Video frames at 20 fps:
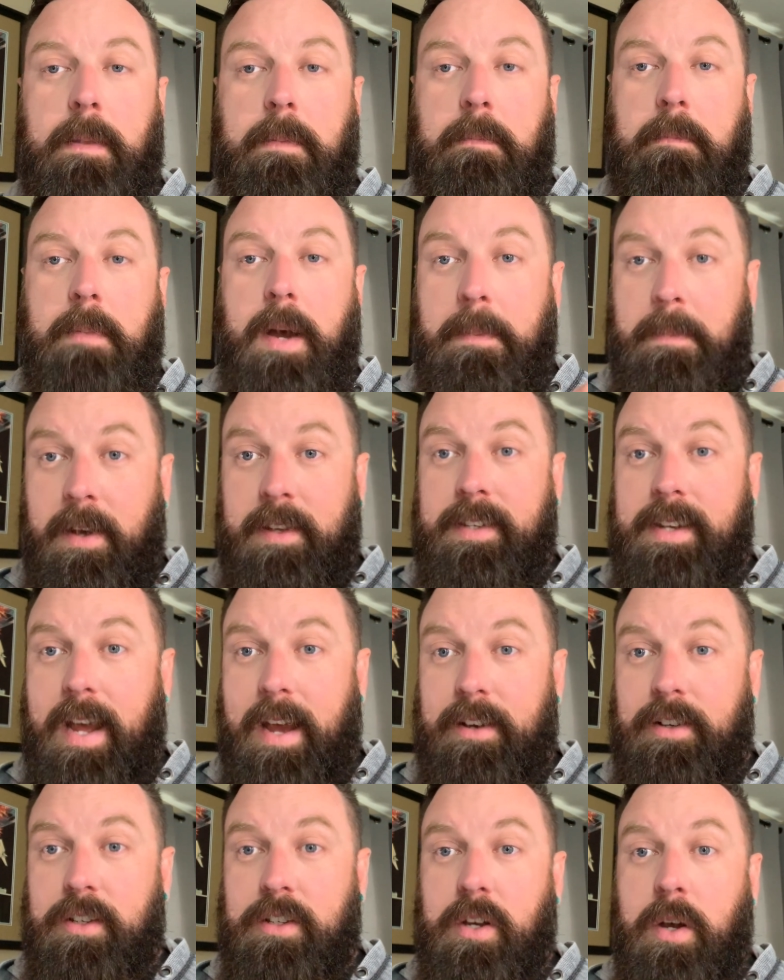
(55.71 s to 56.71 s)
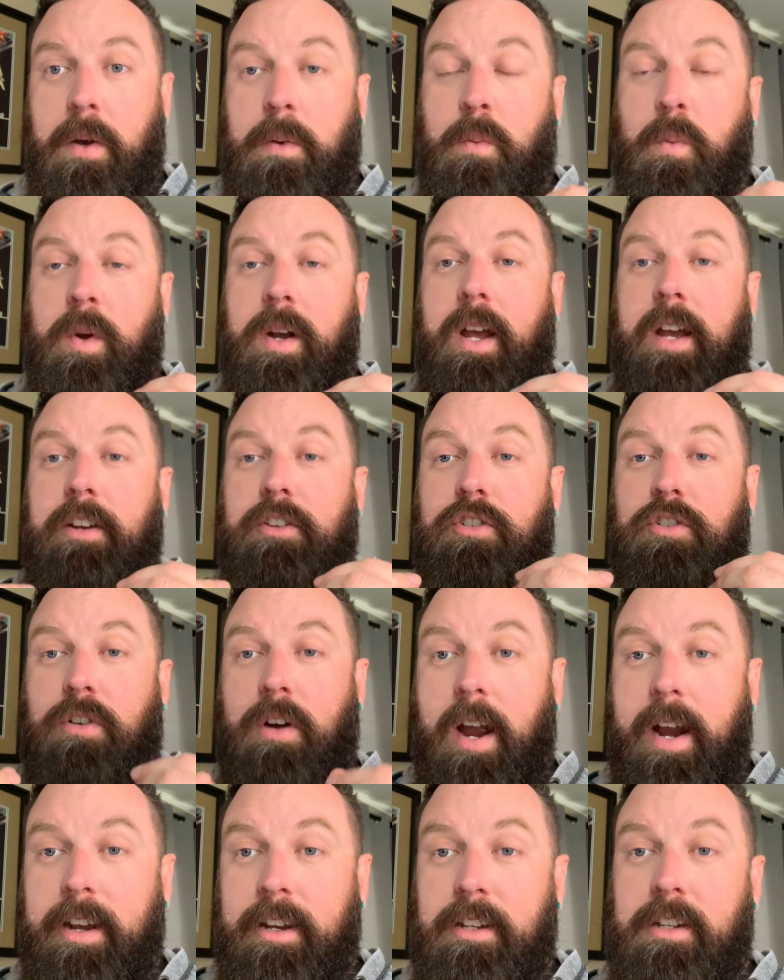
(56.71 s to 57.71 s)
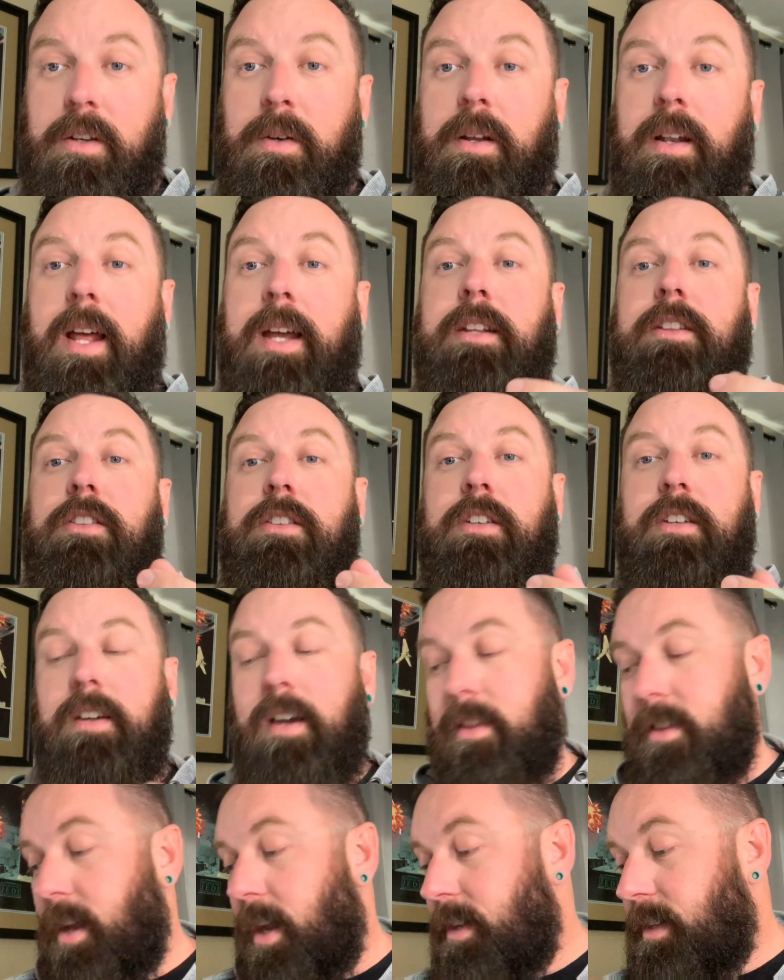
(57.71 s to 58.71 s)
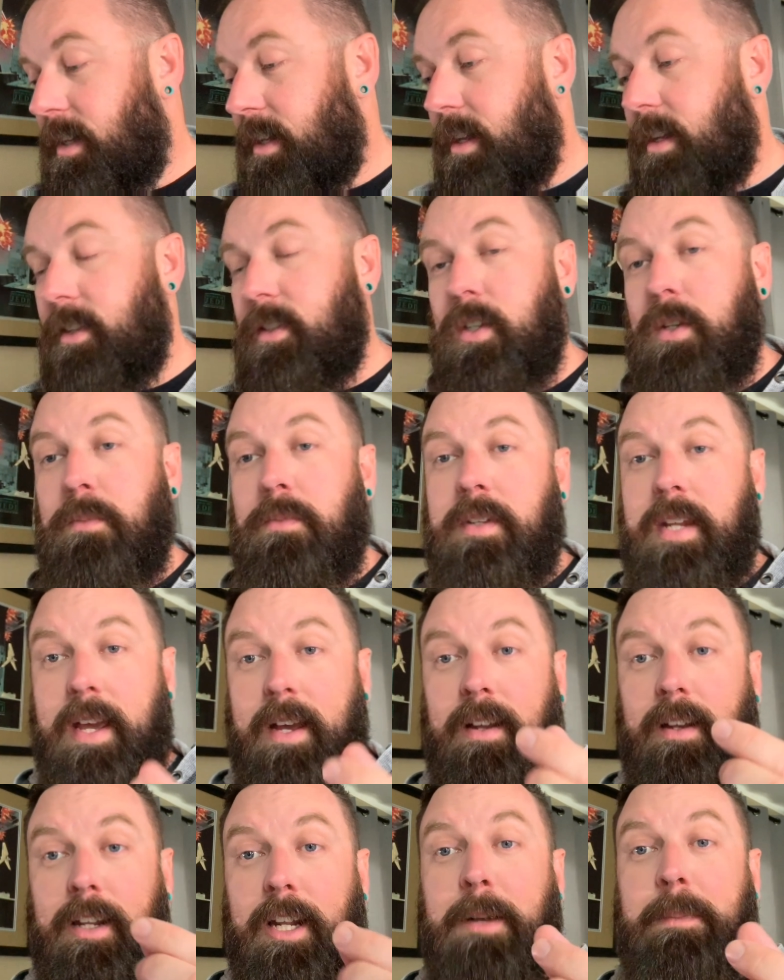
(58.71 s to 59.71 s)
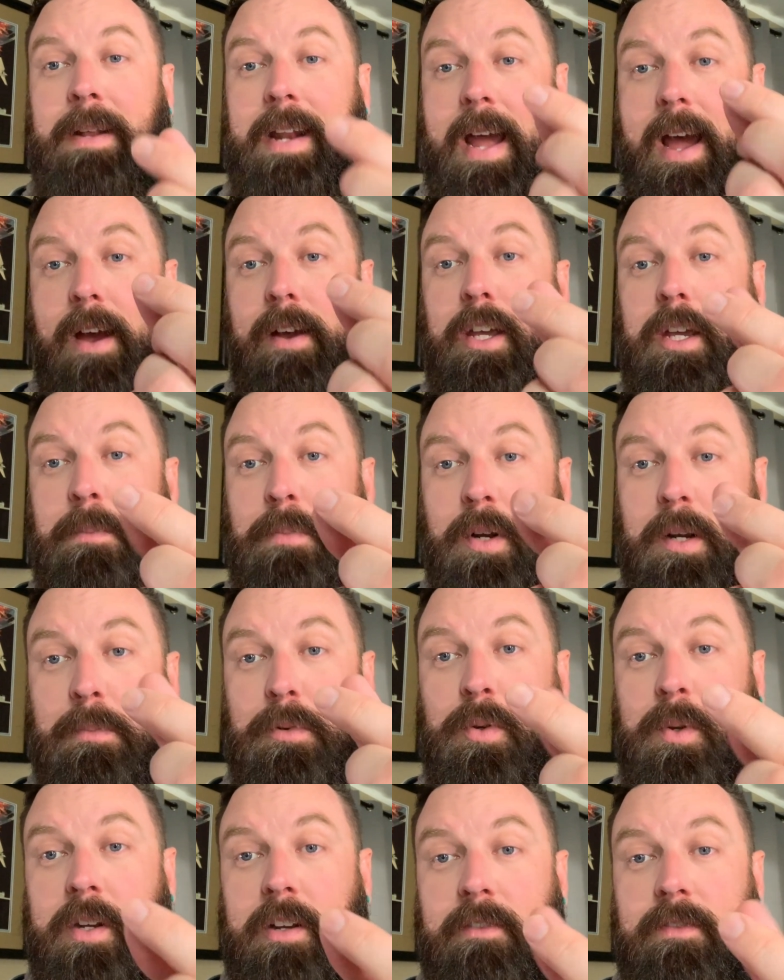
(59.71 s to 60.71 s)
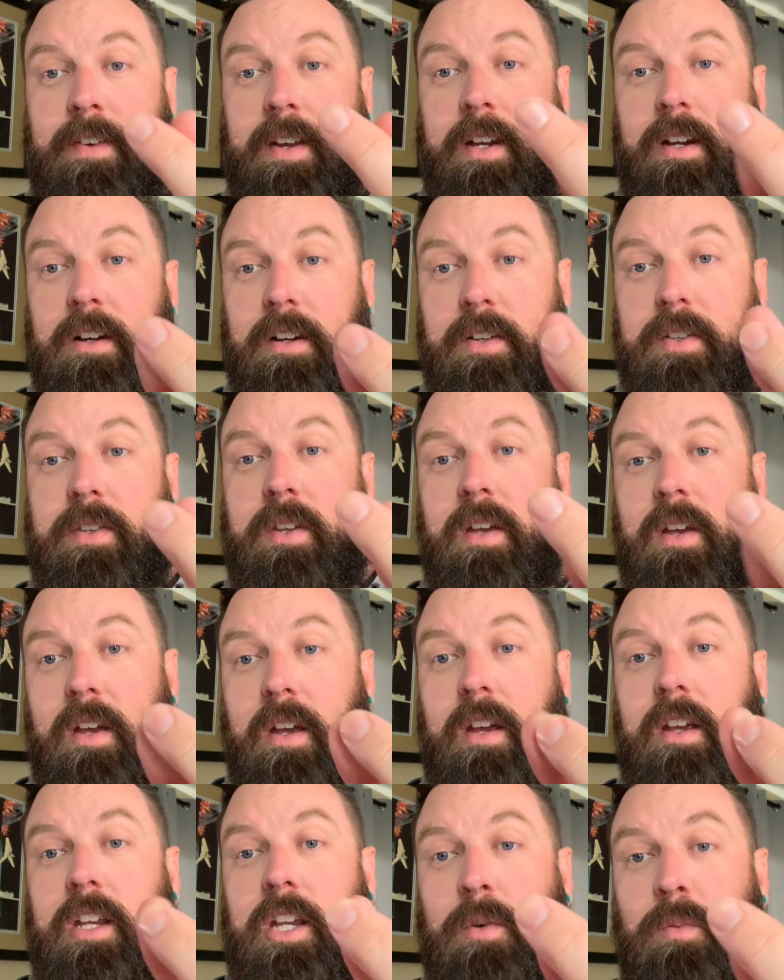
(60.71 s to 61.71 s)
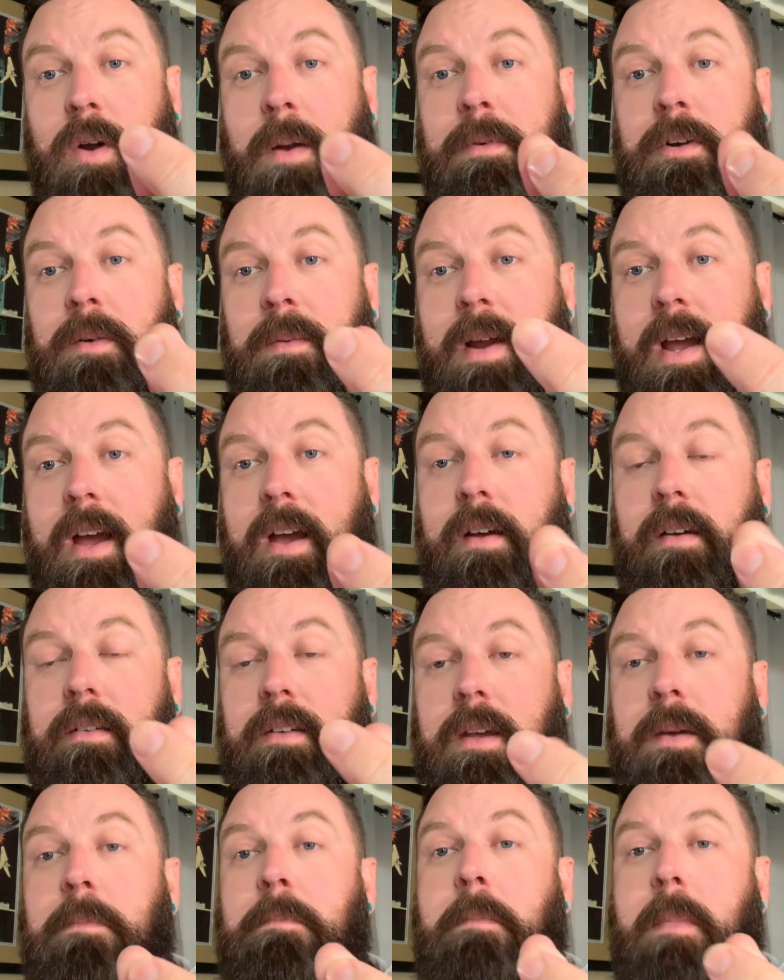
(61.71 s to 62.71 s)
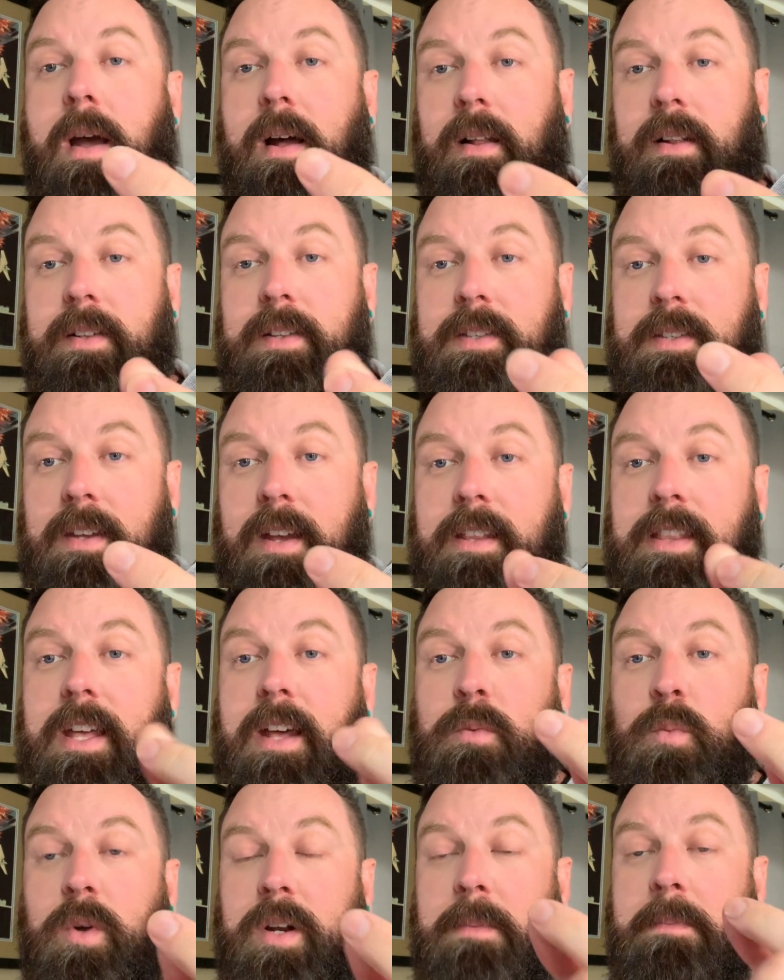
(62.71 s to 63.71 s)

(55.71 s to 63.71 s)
my mustache. So when I try to do it, like the idea is you take a little bit out, you put it between your fingers, you rub it around, it melts, and then when it